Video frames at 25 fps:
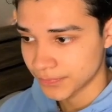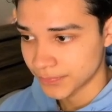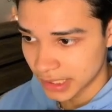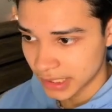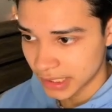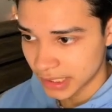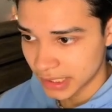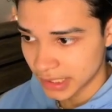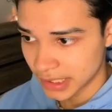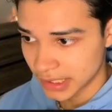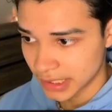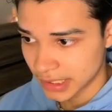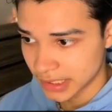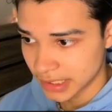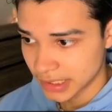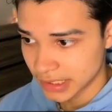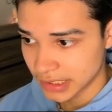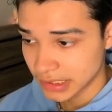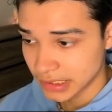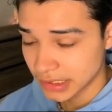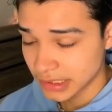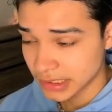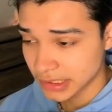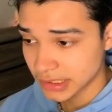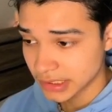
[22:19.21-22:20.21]

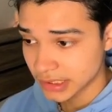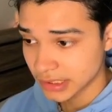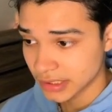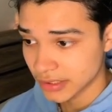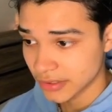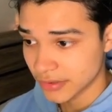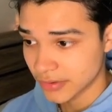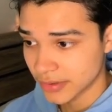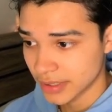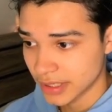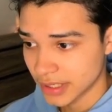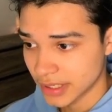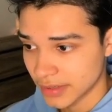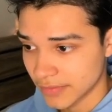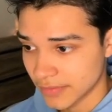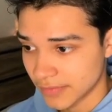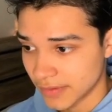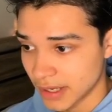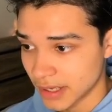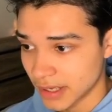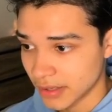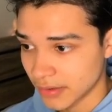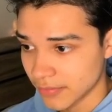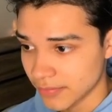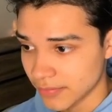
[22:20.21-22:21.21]
is create a
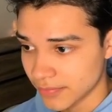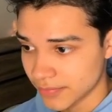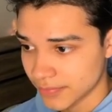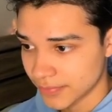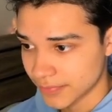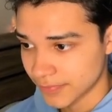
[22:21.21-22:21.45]
file